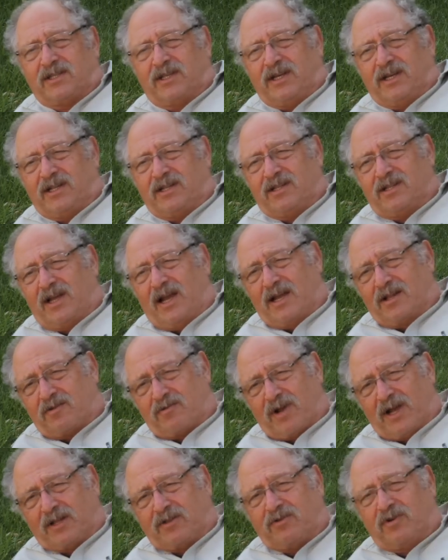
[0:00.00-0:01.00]
and I
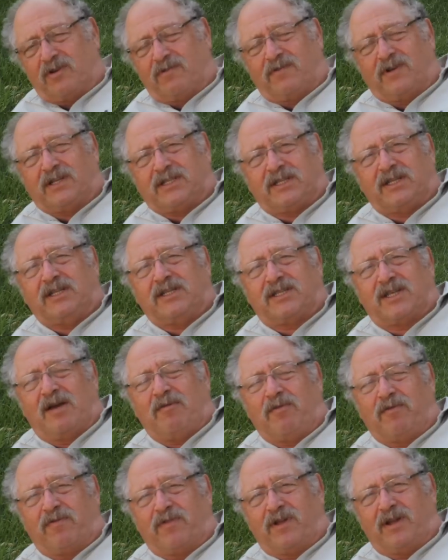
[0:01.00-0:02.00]
try to invest in
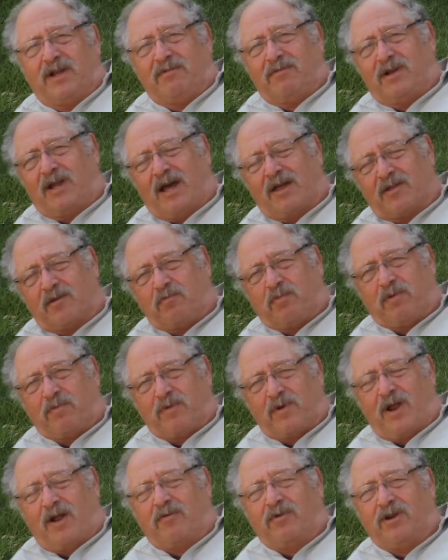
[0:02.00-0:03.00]
some of them, and other
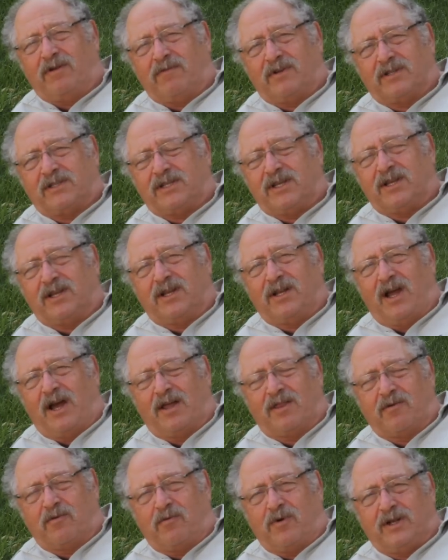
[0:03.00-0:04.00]
people are investing in
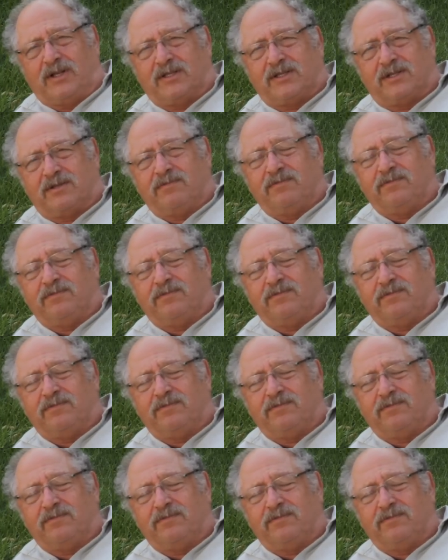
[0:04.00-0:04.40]
other ones.